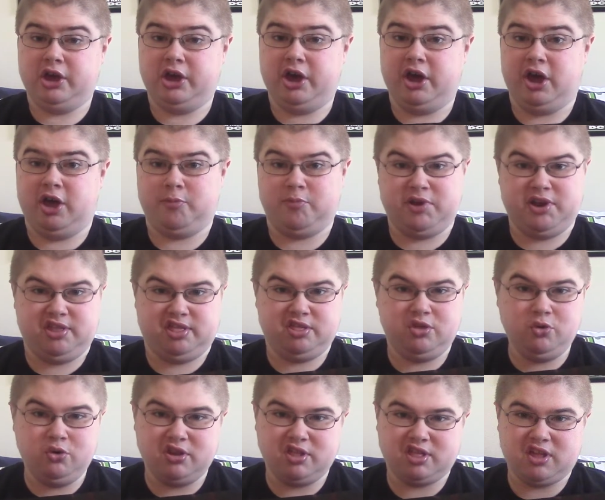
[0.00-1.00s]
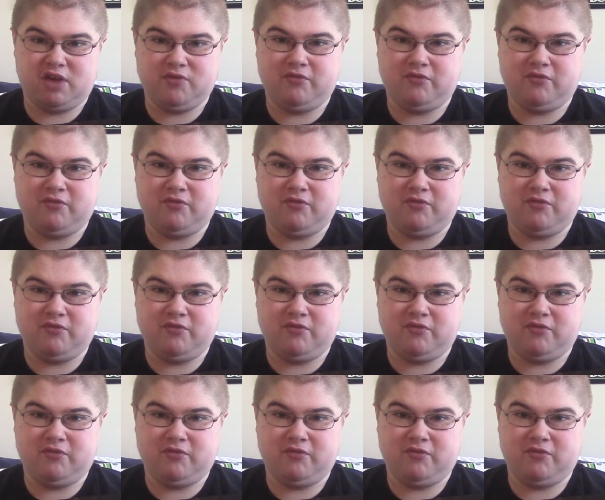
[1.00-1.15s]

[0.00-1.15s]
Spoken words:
But as soon as I